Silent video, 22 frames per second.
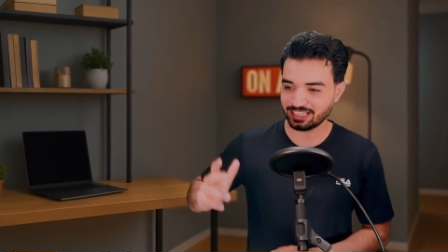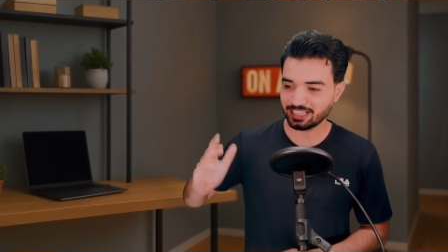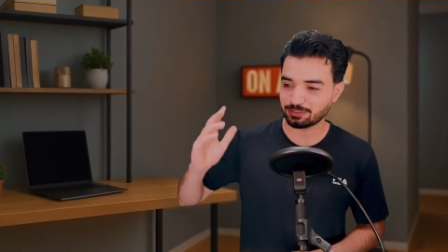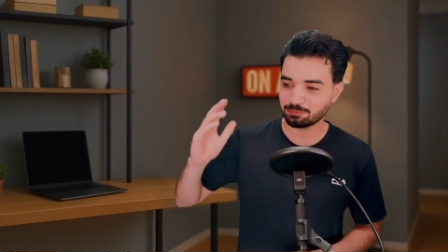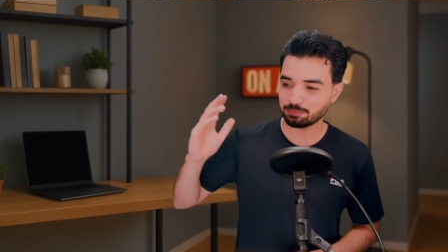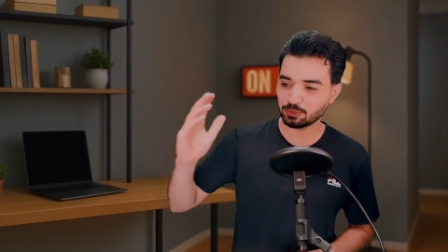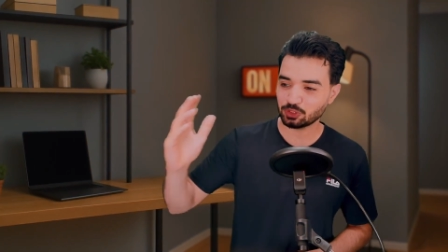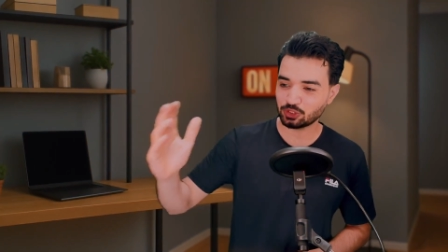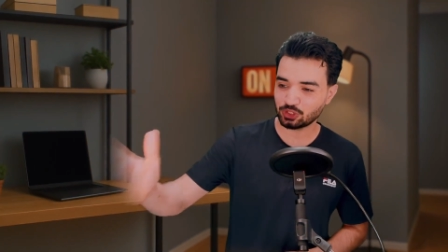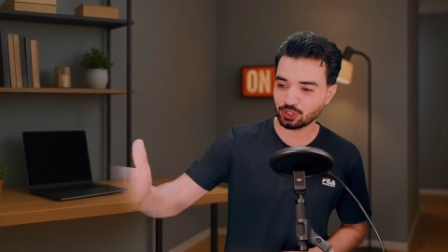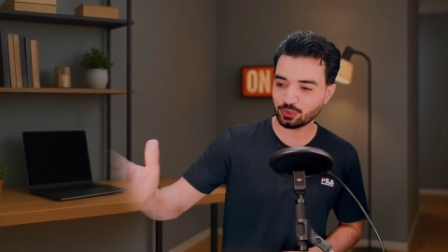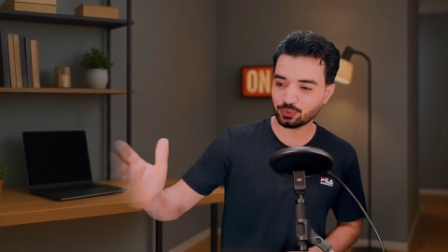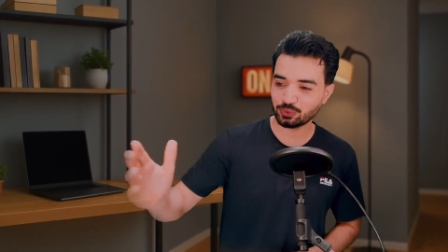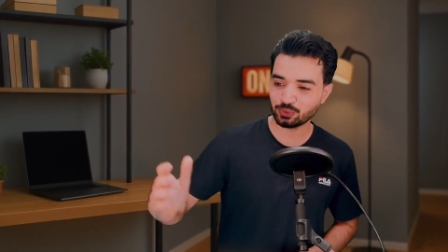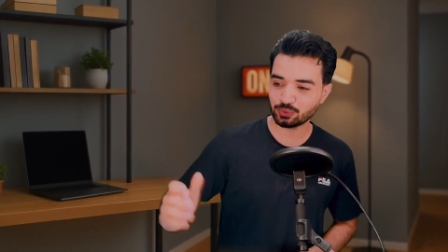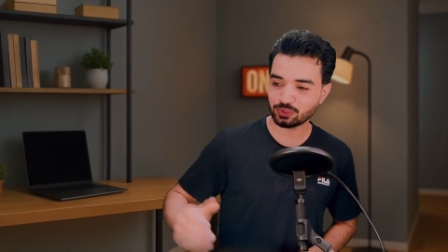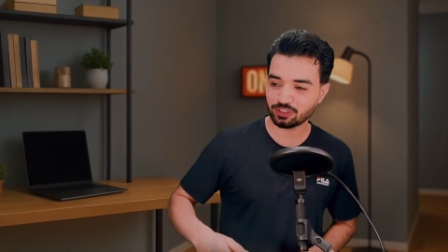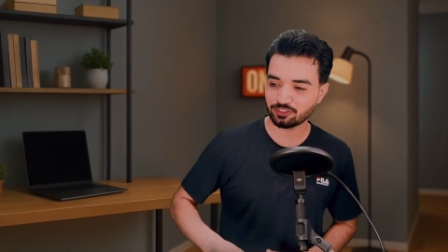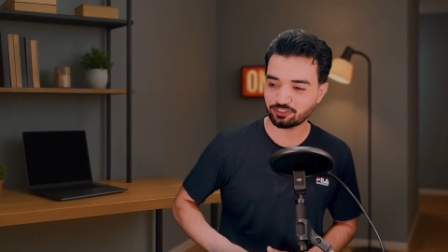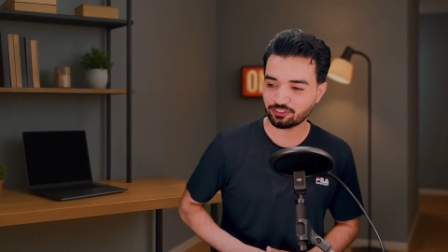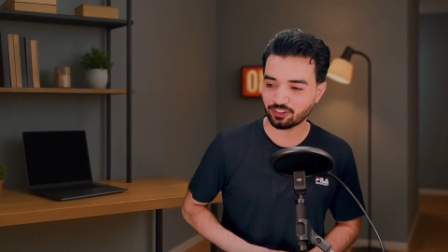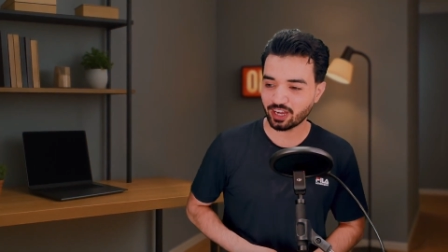Let me show you
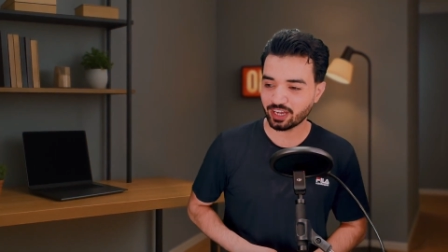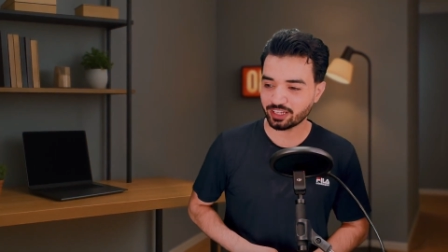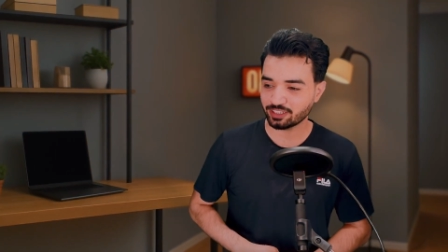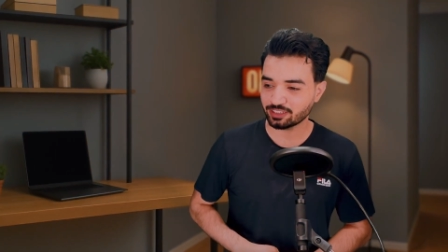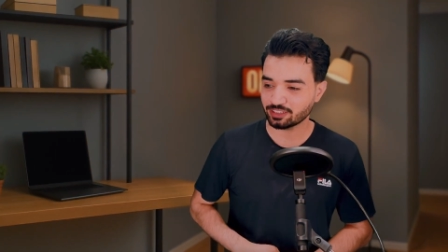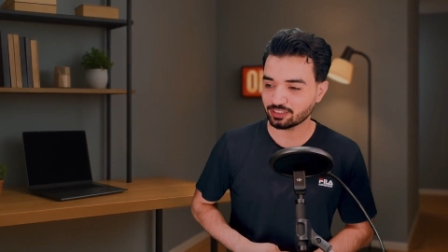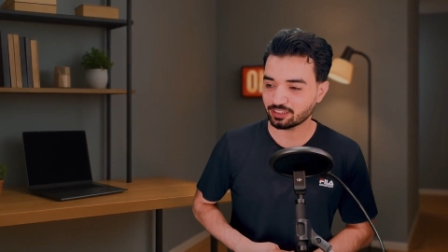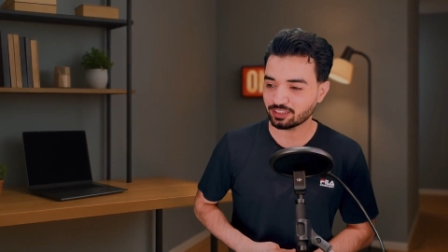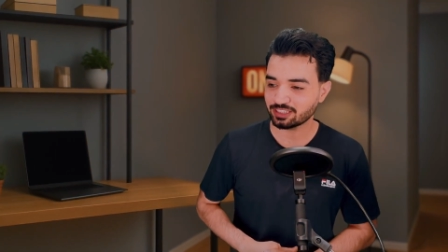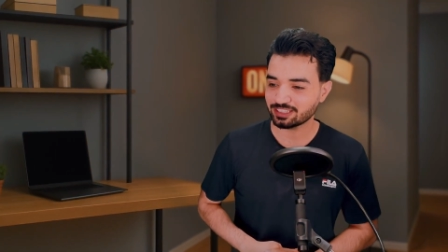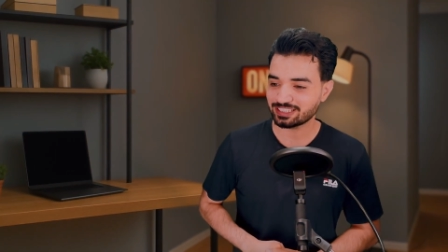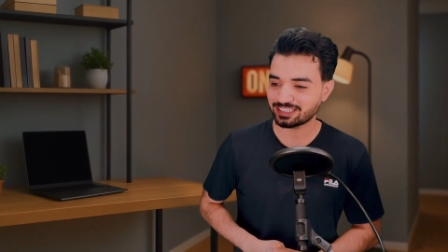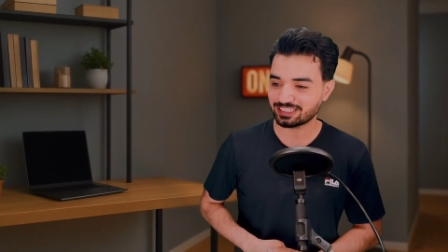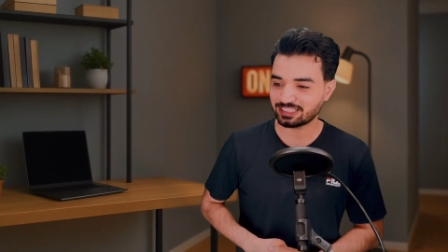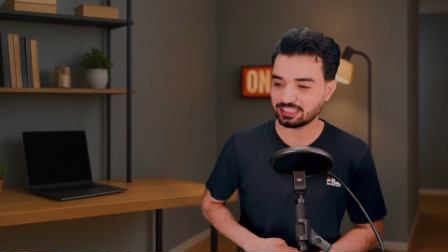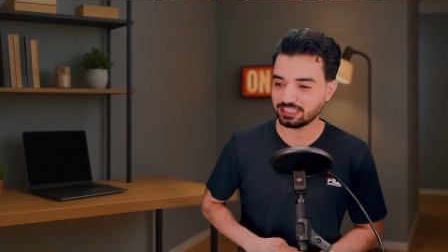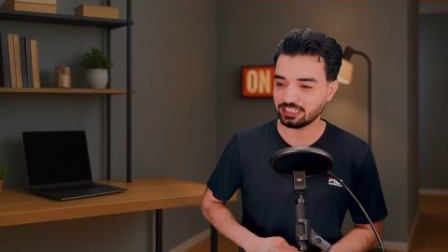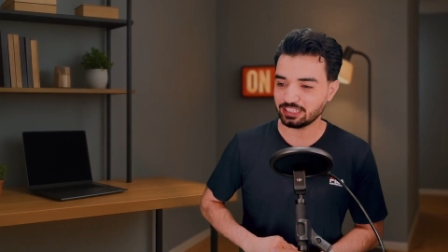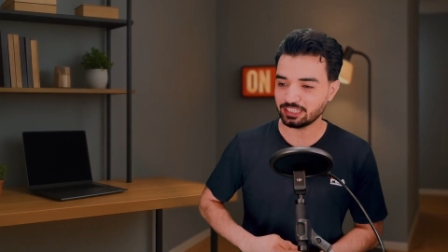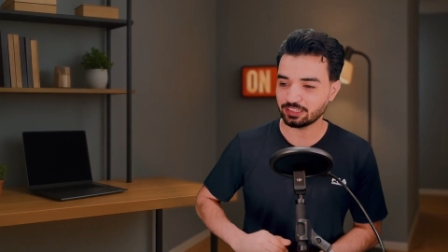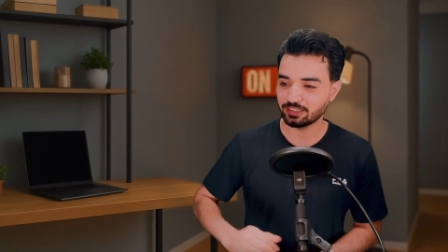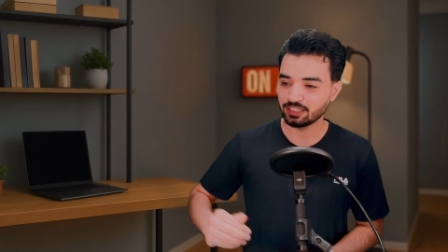the final
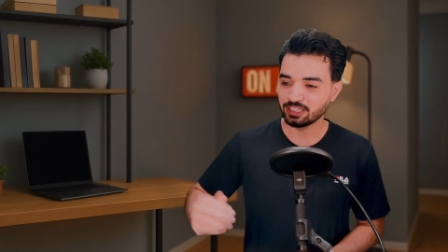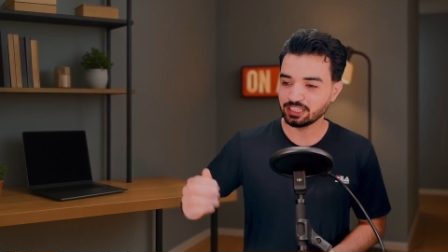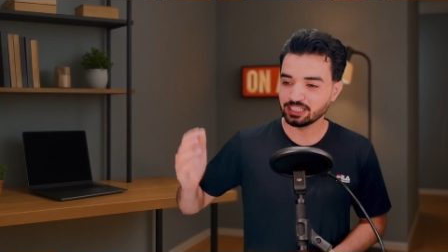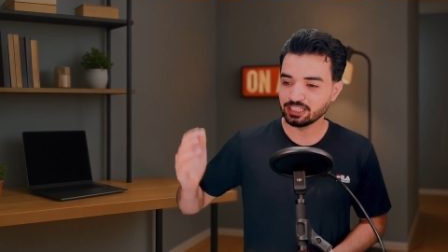scene.